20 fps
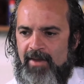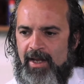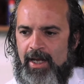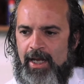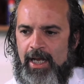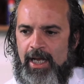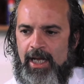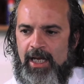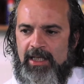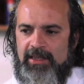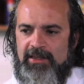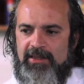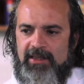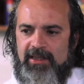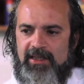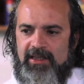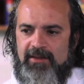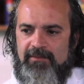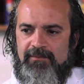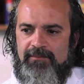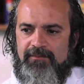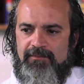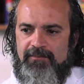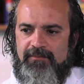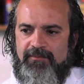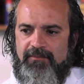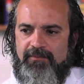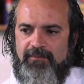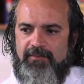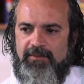And um,
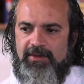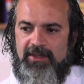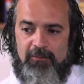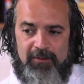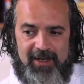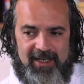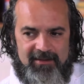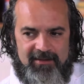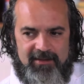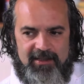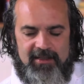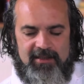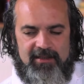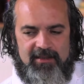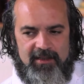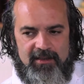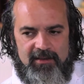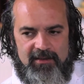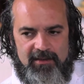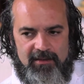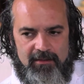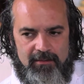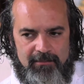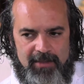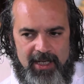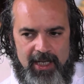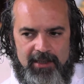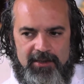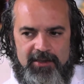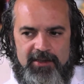they were insisting so
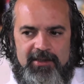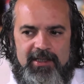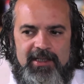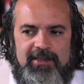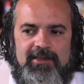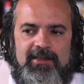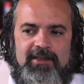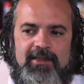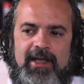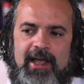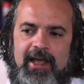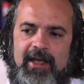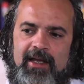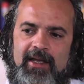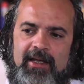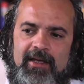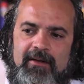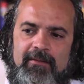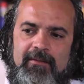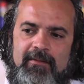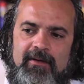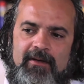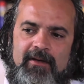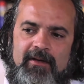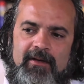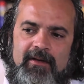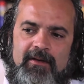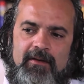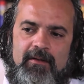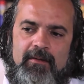much that they
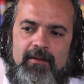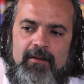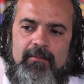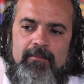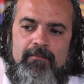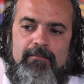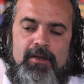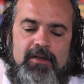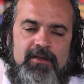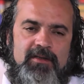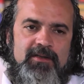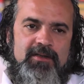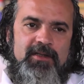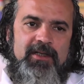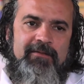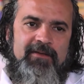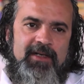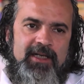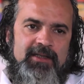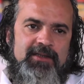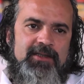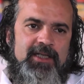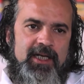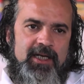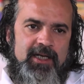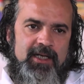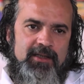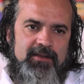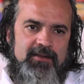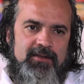booked even a
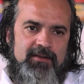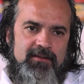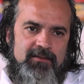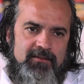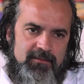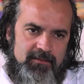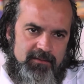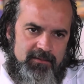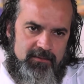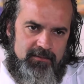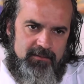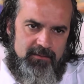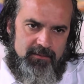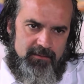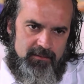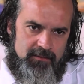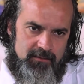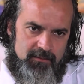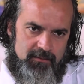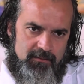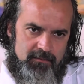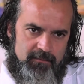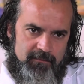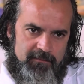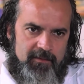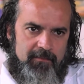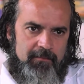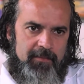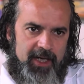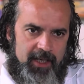ticket
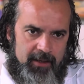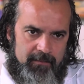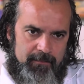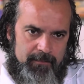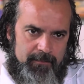for me